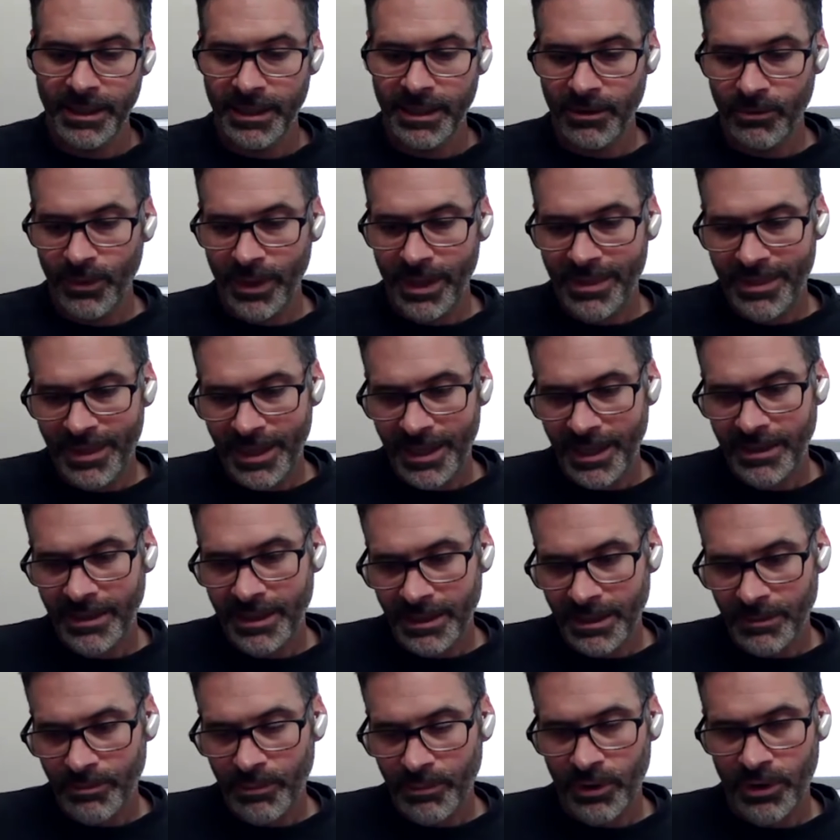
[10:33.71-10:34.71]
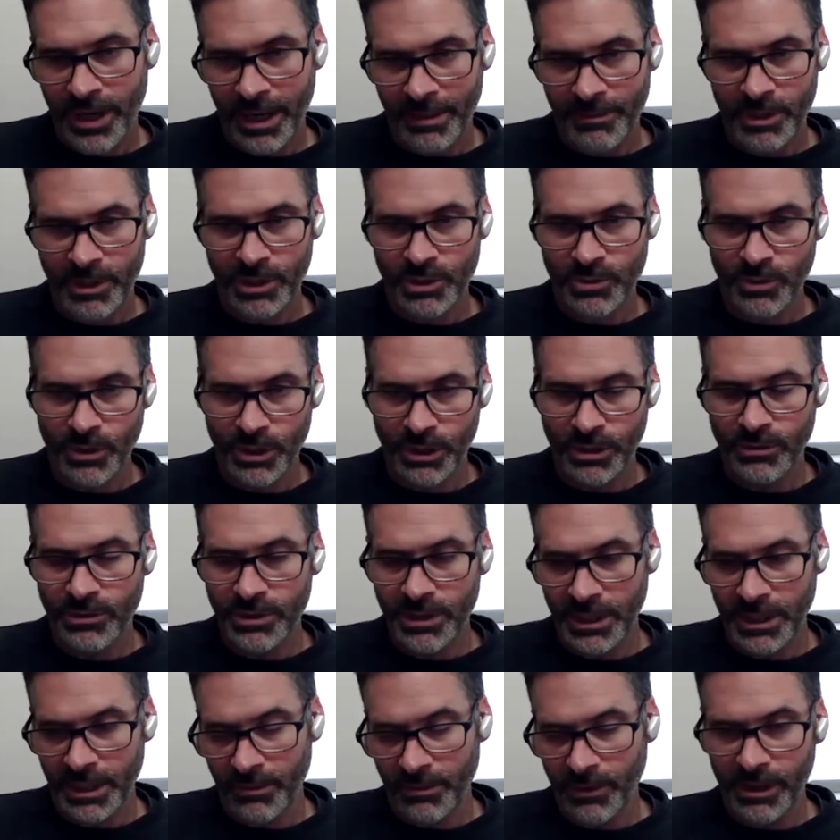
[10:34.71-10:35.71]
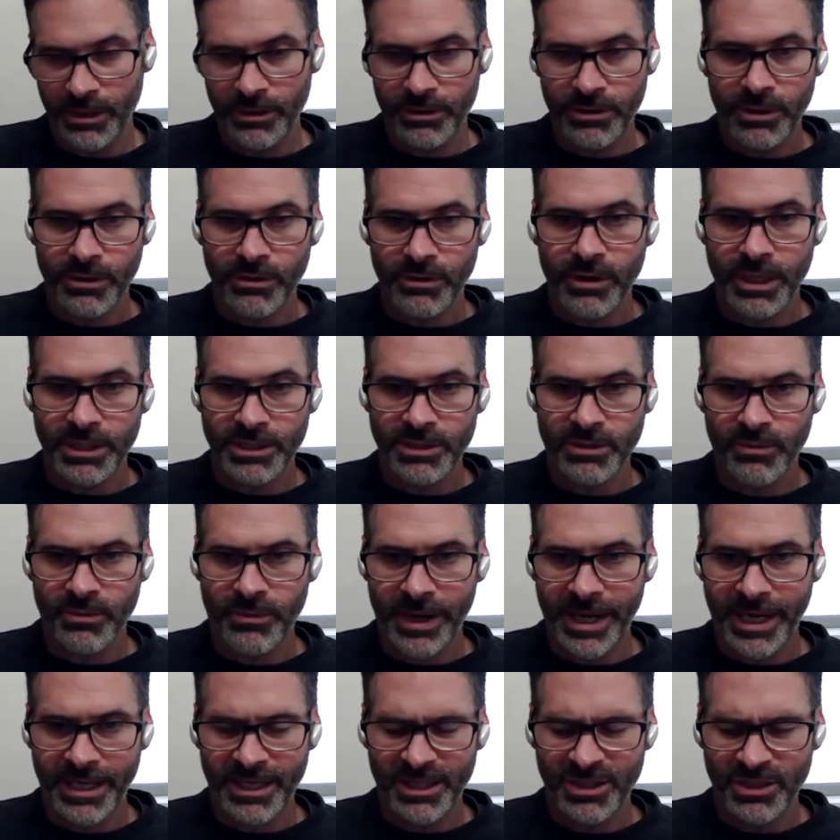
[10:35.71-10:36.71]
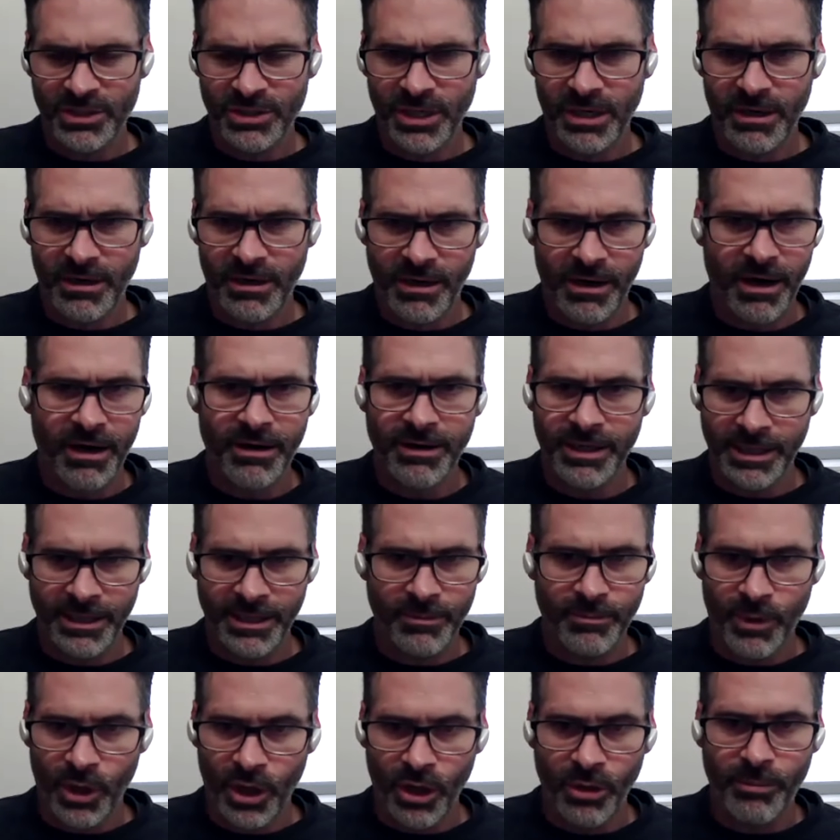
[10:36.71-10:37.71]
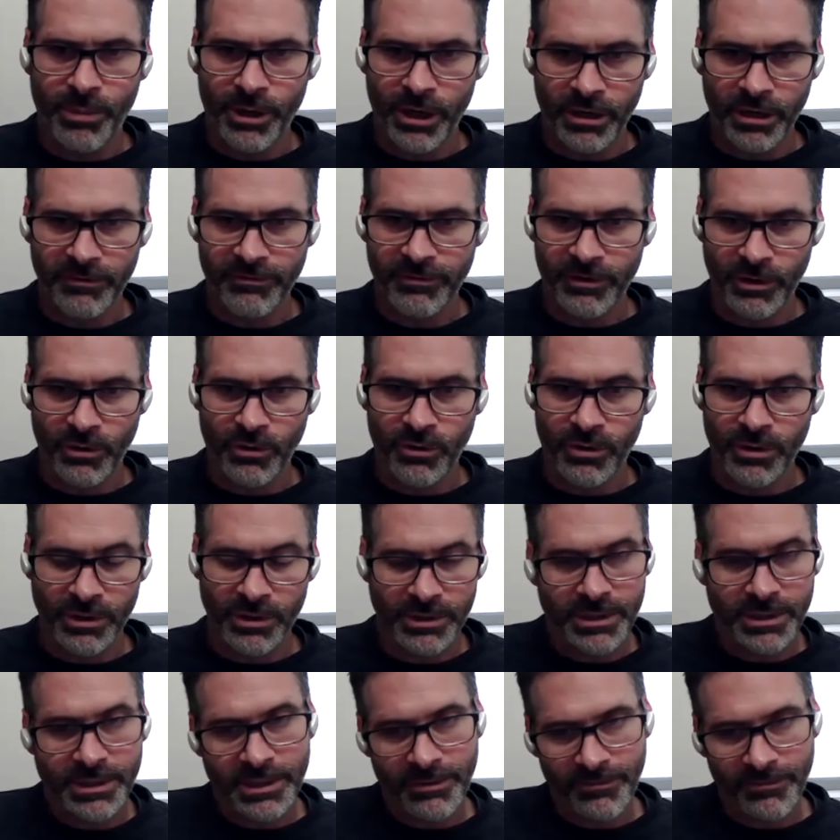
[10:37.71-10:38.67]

Now we think that the parameters we're using when we look across a range are in the ballpark for corals.